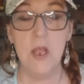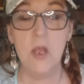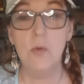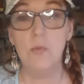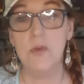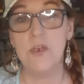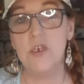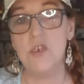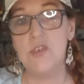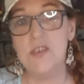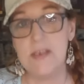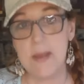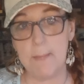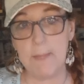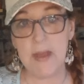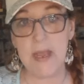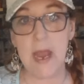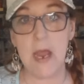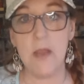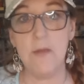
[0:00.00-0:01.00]
When you're
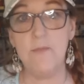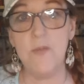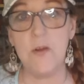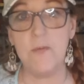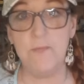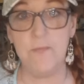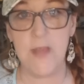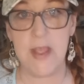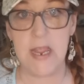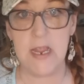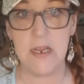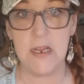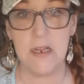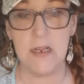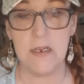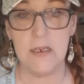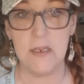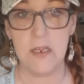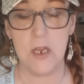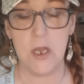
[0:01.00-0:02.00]
stepping out of your fate,
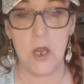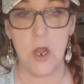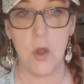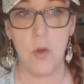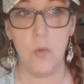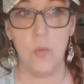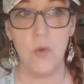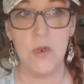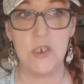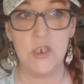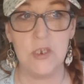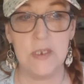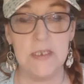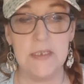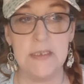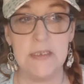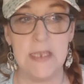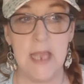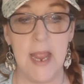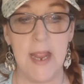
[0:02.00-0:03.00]
you know, which
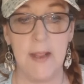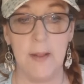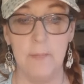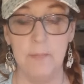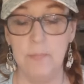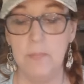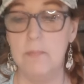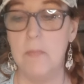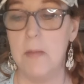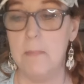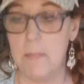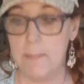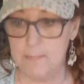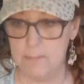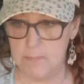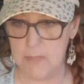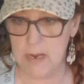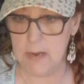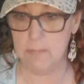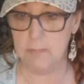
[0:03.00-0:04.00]
is like, my,
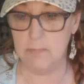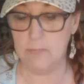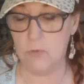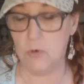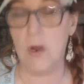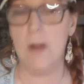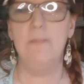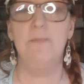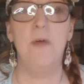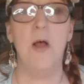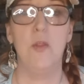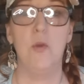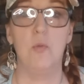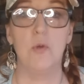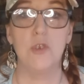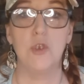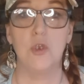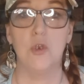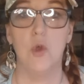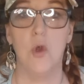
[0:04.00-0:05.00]
my grandfather
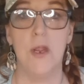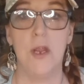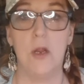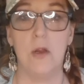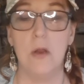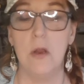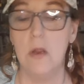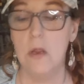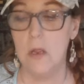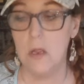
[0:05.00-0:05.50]
was a lawyer,